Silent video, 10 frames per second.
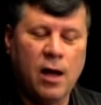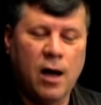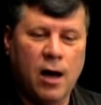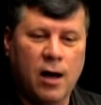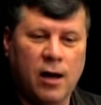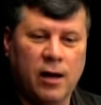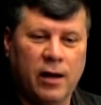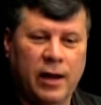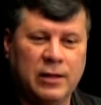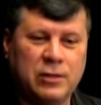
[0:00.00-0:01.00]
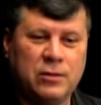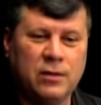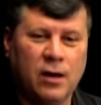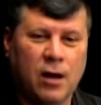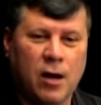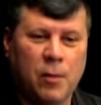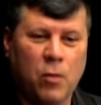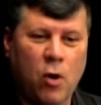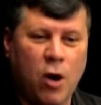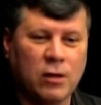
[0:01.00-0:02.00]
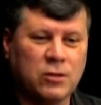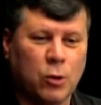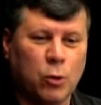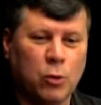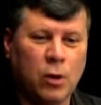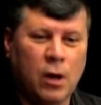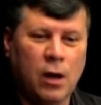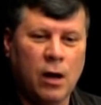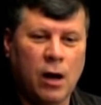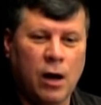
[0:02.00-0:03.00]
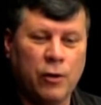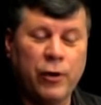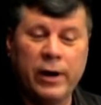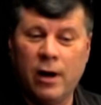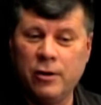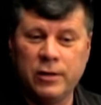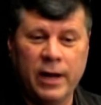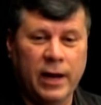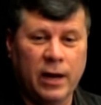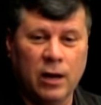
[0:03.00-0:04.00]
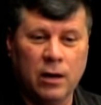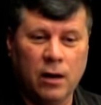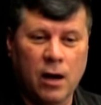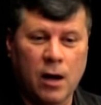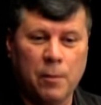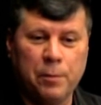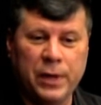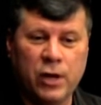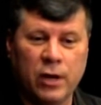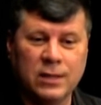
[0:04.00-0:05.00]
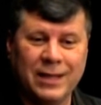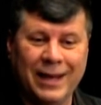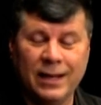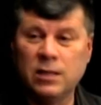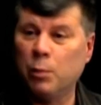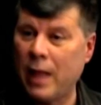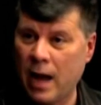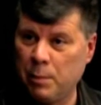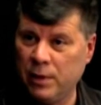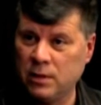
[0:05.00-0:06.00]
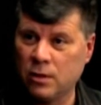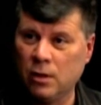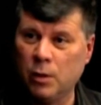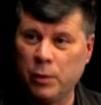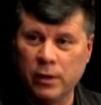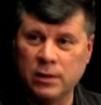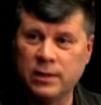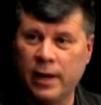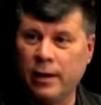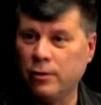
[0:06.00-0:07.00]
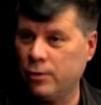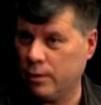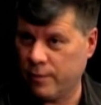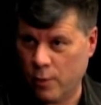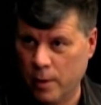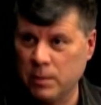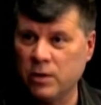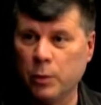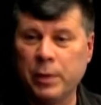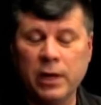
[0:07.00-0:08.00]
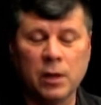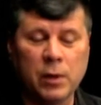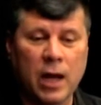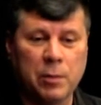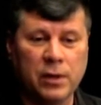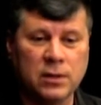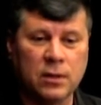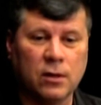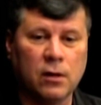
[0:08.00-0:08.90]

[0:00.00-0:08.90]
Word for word: Uh, it's um, also a great undertaking um, because it is a black musical and we are staying true to form to it being a black musical.